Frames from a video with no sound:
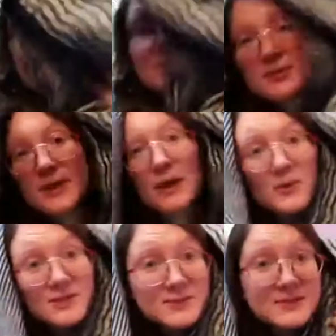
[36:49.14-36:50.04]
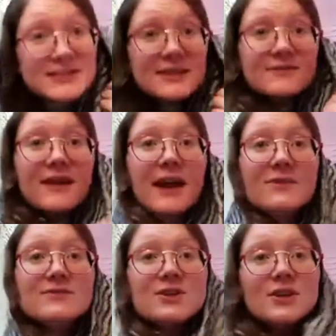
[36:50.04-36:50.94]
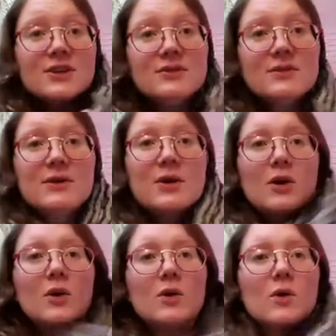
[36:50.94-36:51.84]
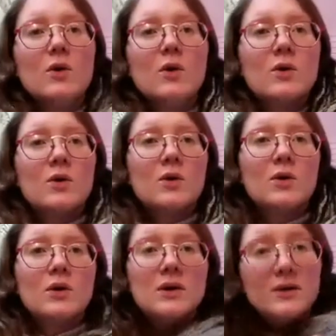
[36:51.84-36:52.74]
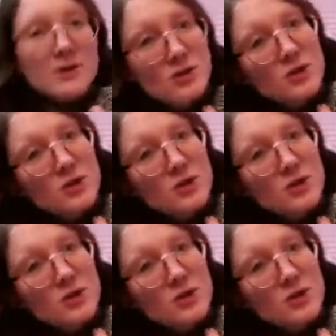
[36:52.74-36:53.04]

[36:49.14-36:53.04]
you might want to put it around you, or you